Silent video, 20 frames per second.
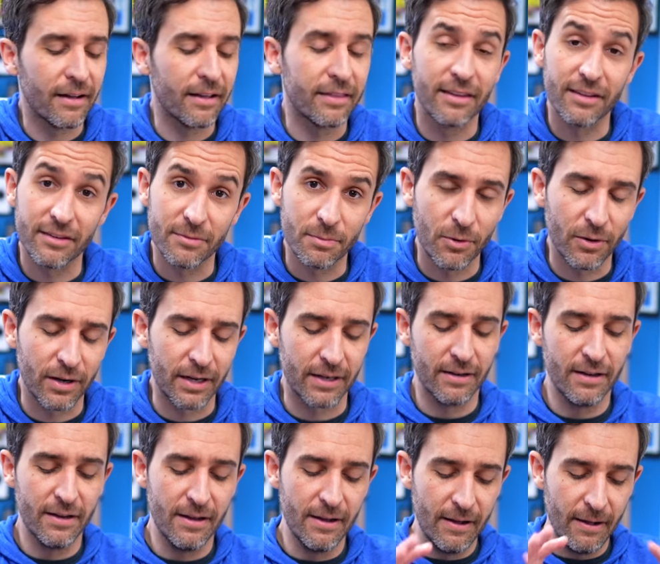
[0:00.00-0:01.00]
at this point.
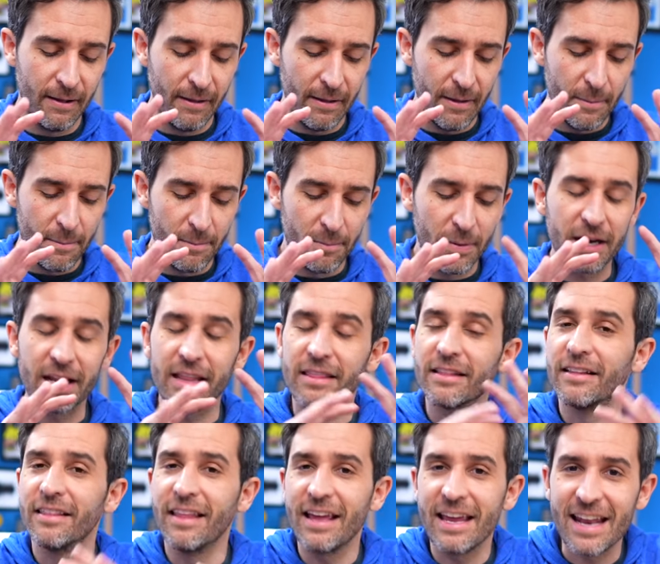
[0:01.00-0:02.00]
But in
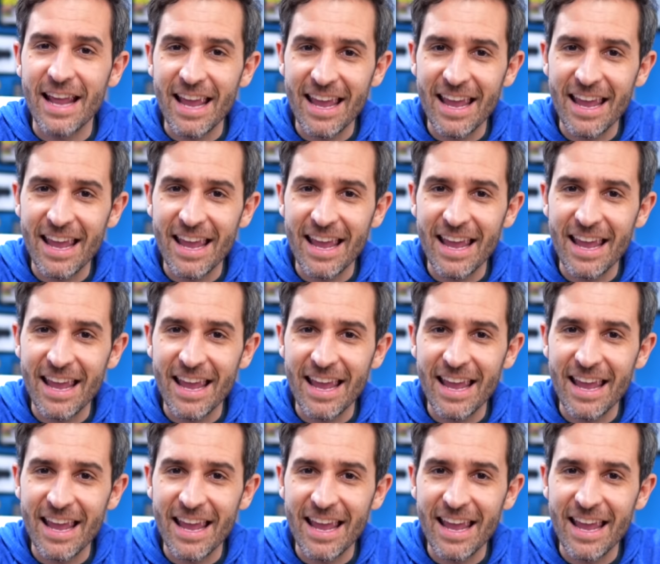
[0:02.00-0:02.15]
the late